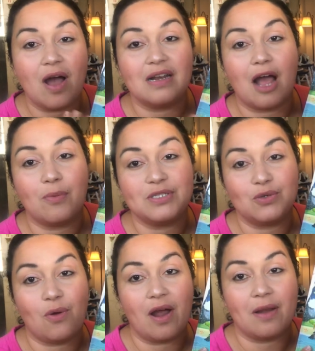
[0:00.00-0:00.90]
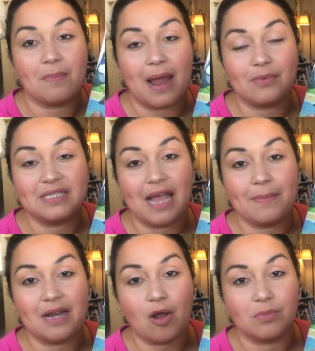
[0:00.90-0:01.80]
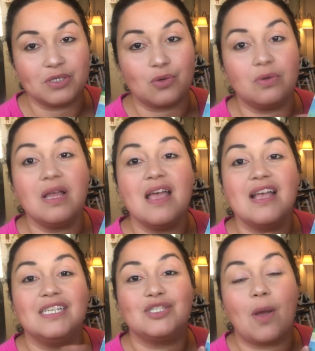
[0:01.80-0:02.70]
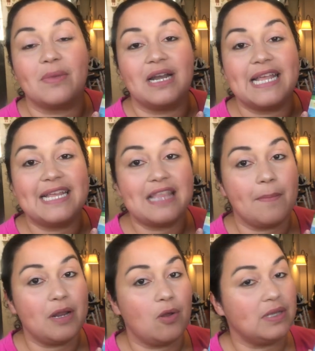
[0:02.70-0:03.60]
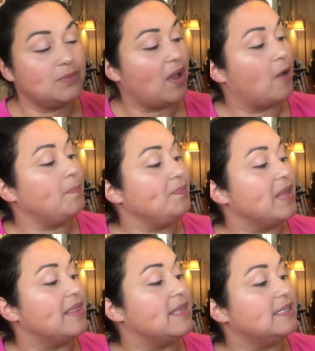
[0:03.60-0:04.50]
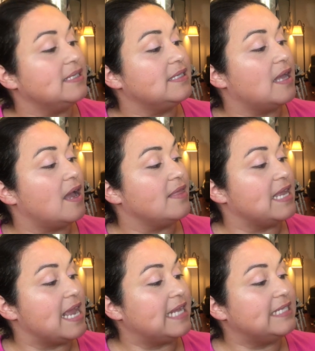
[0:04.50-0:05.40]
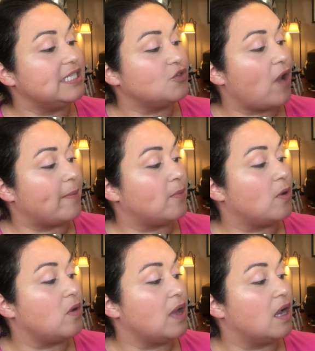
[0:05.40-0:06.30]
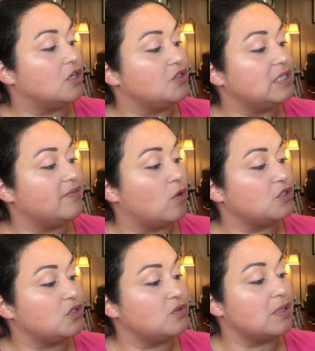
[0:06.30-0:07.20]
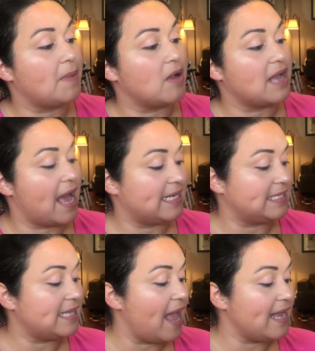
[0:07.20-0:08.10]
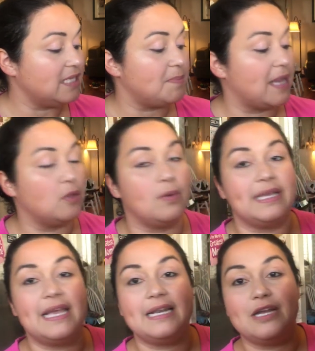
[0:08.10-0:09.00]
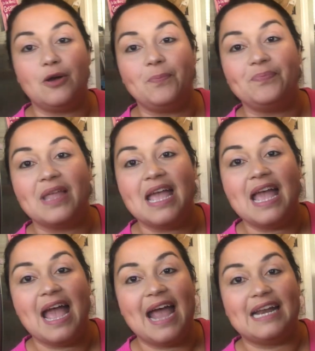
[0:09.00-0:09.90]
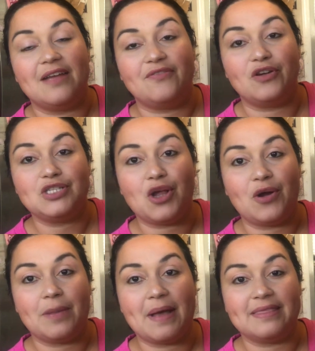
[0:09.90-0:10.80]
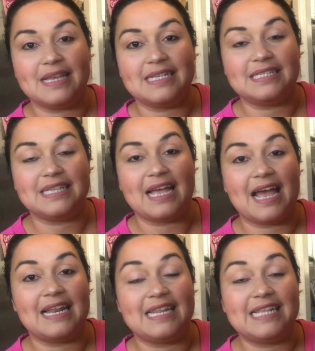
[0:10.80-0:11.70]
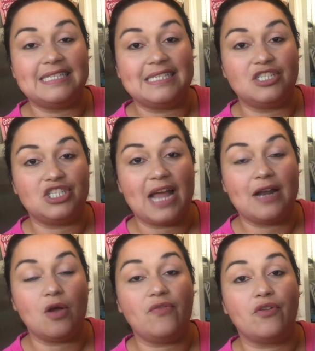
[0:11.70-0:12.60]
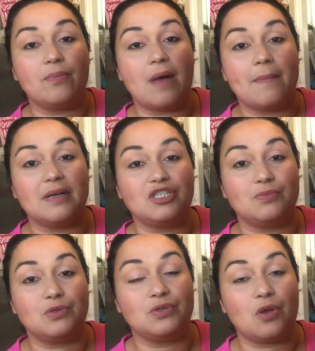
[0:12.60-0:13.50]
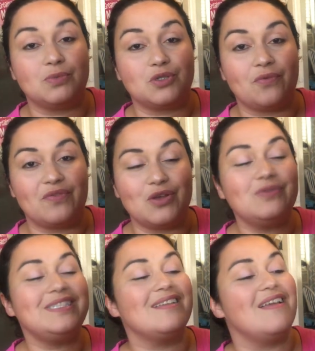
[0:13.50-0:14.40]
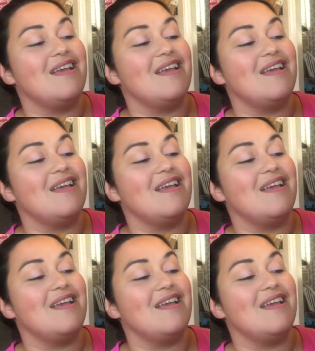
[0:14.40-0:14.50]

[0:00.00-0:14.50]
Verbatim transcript: on how we do our Bible time in our homeschool, so I'm going to link it down below as well. This is uh, the Indescribable 100 Devotionals About God and Science by Louie Giglio. And I first heard about this at Lindsay's channel from Mama Schmooze Homeschool Reviews.